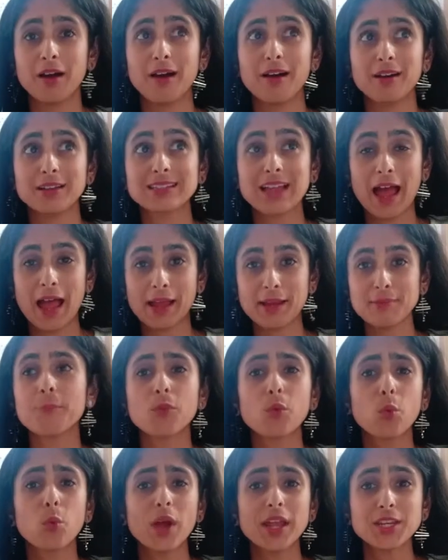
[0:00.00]
time
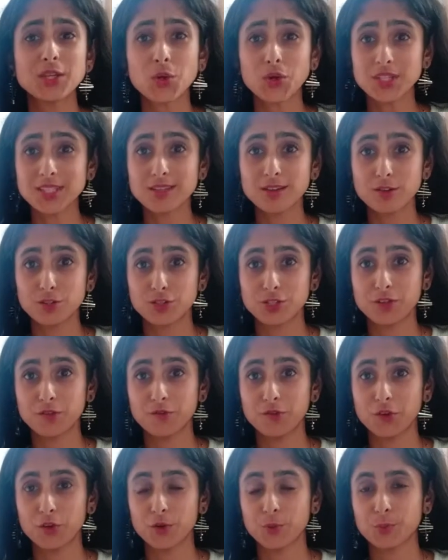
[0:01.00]
when you're searching
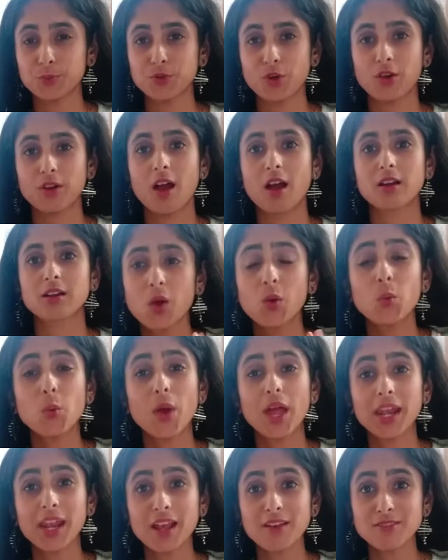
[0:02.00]
for a product.
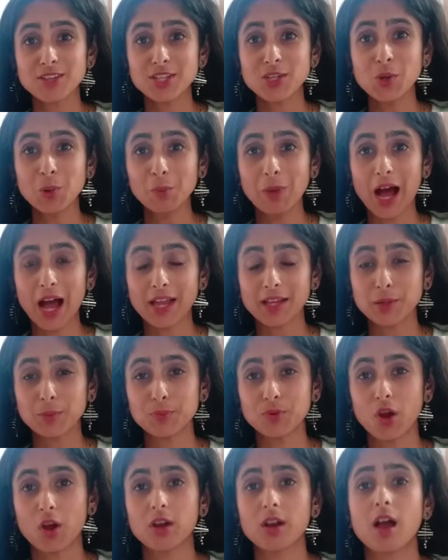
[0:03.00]
Whenever you buy a
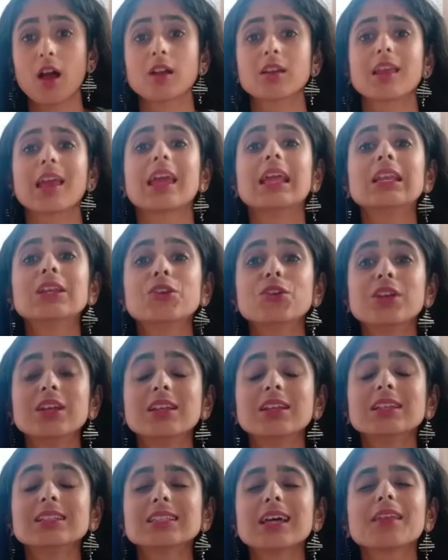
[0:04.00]
product,
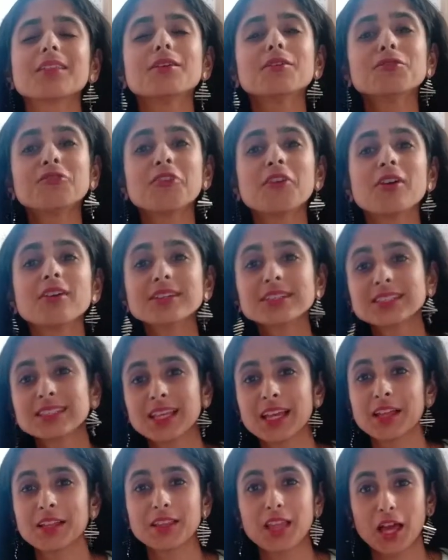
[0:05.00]
ingredients are the first
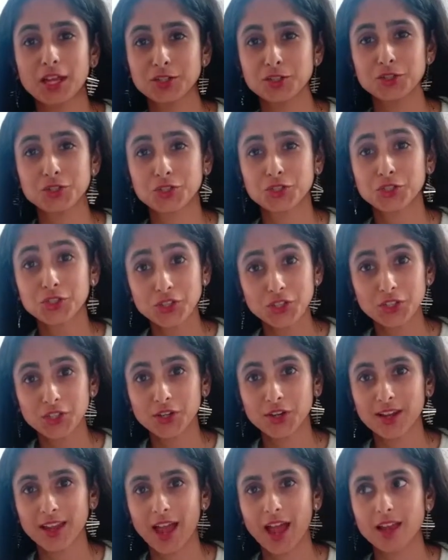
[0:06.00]
thing that you should
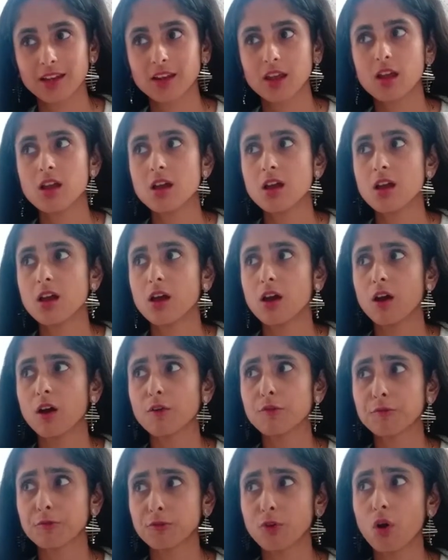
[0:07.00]
look at.
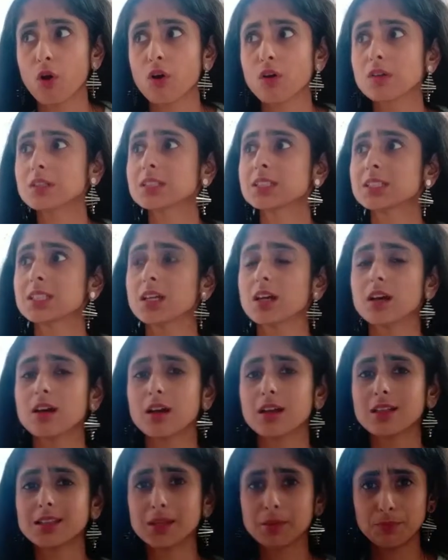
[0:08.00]
Of course,
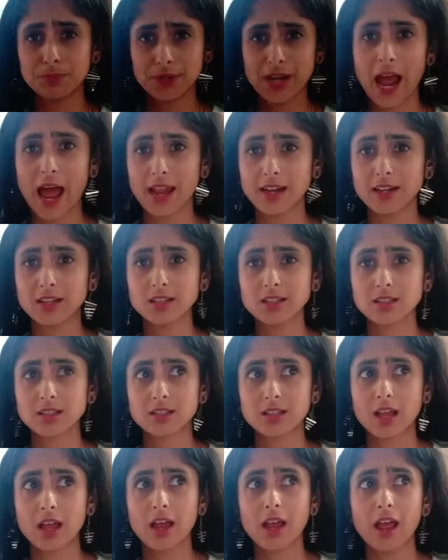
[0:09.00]
the brand
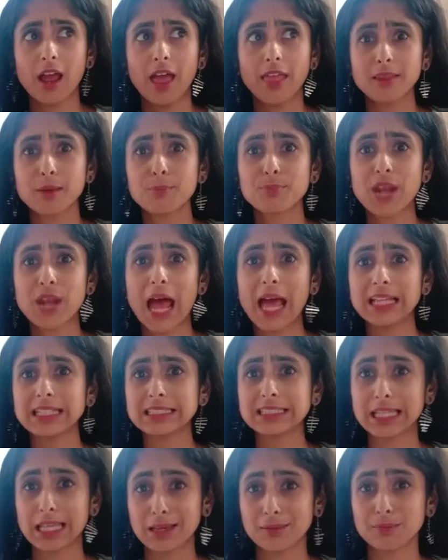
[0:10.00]
and the
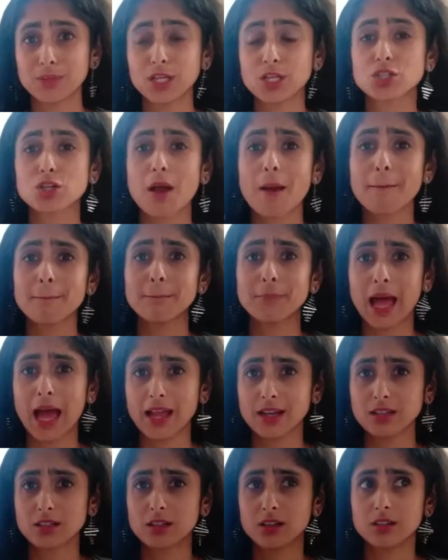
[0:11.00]
brand's image
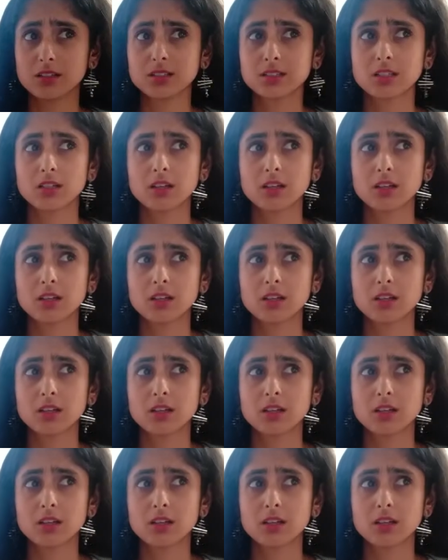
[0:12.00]
matters,